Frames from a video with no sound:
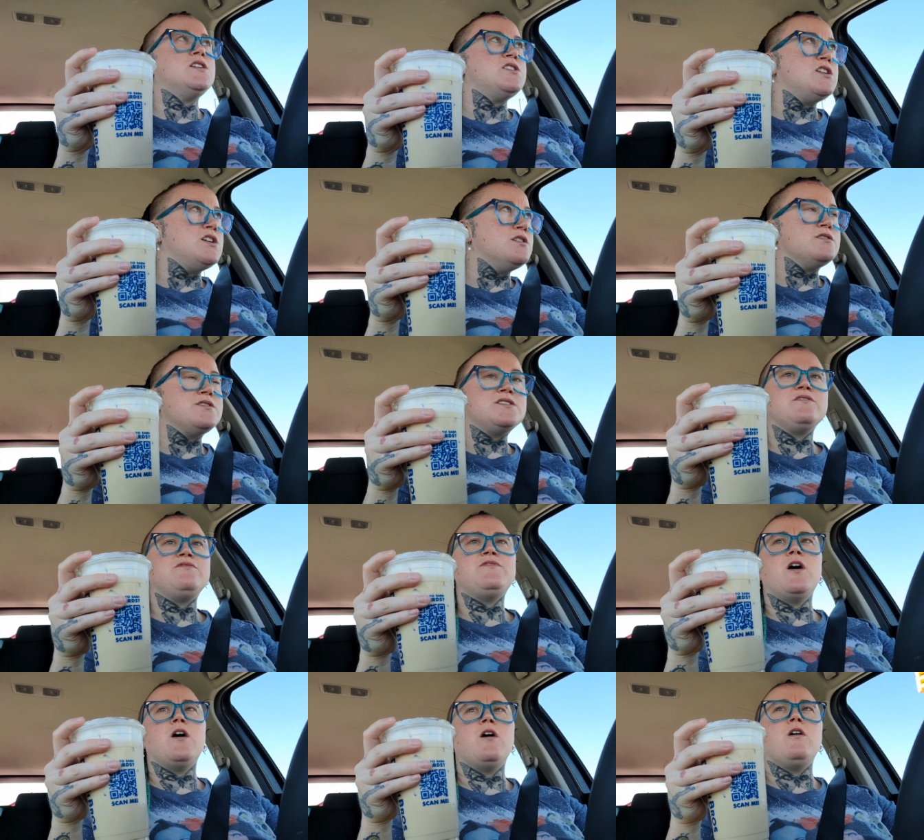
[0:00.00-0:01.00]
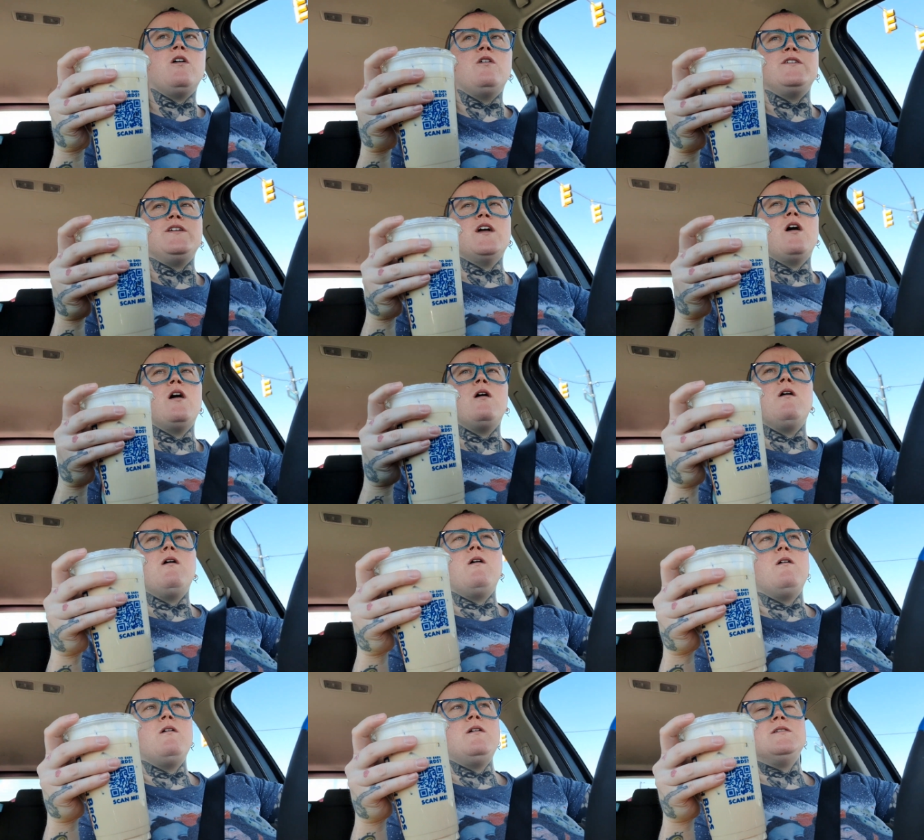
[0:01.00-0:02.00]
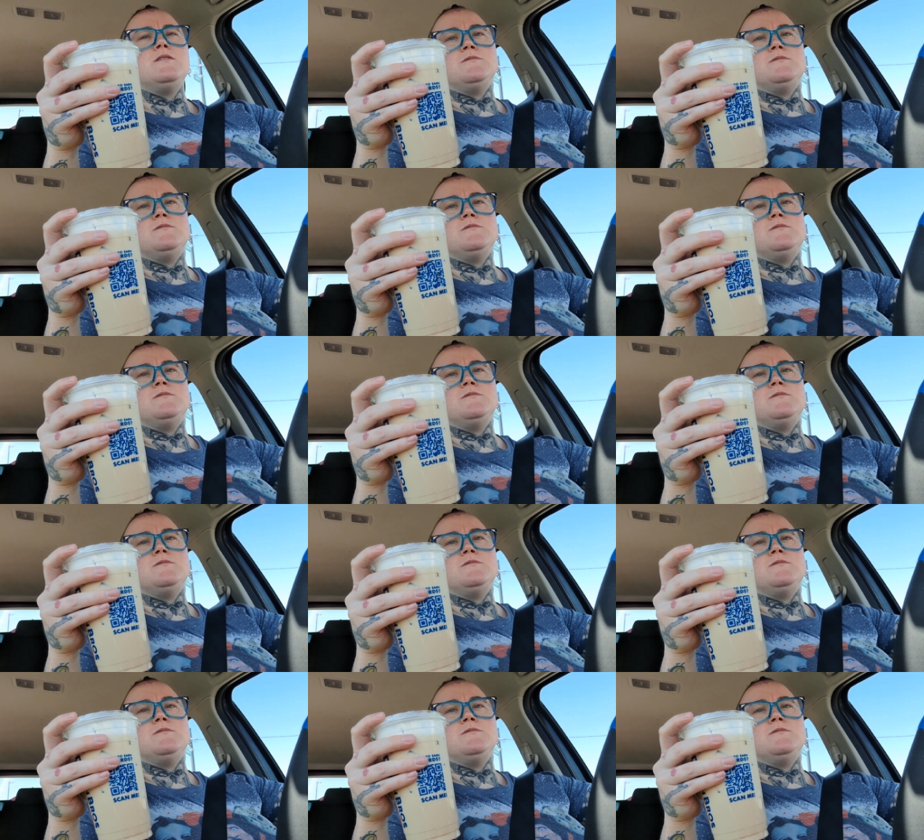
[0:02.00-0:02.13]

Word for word: Cheers to fall, y'all.